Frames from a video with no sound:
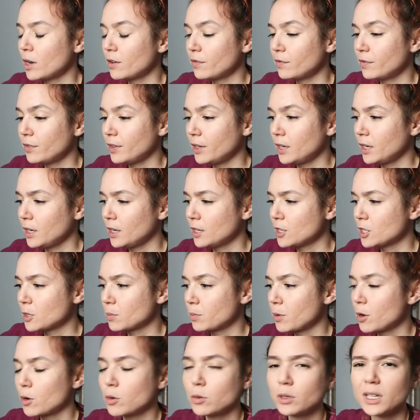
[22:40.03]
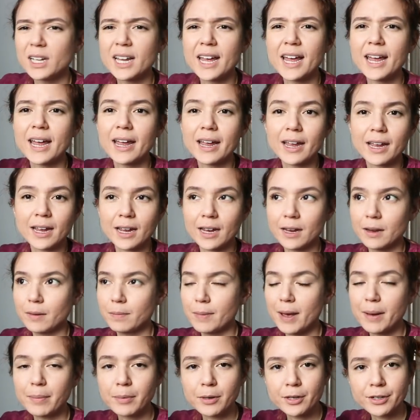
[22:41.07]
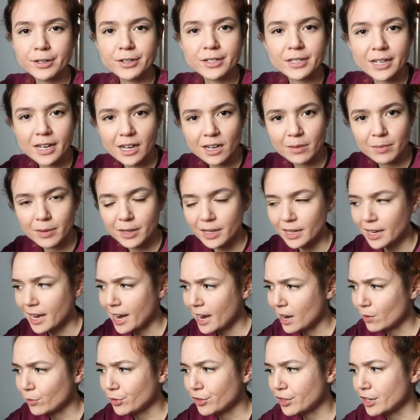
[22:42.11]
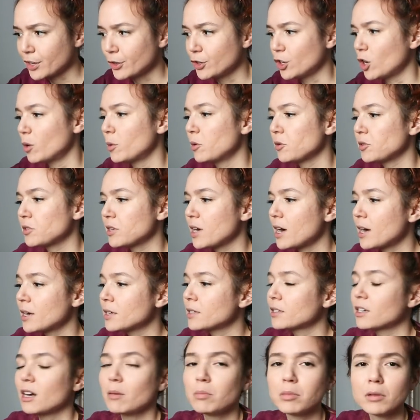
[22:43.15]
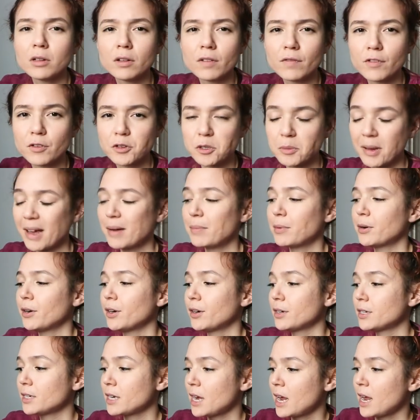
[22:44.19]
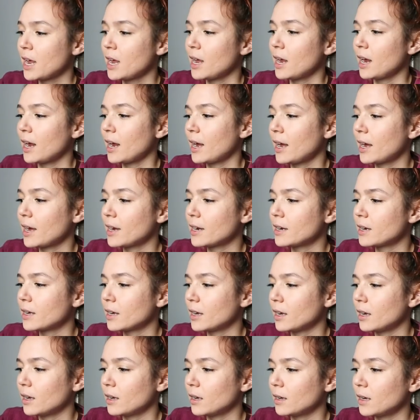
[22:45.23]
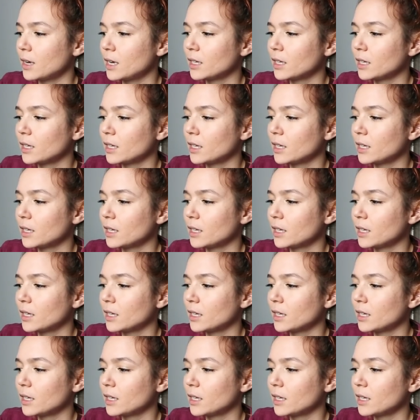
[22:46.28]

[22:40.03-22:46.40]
of the chipotle peppers that come in the can with the adobo sauce, a couple of those peppers and uh,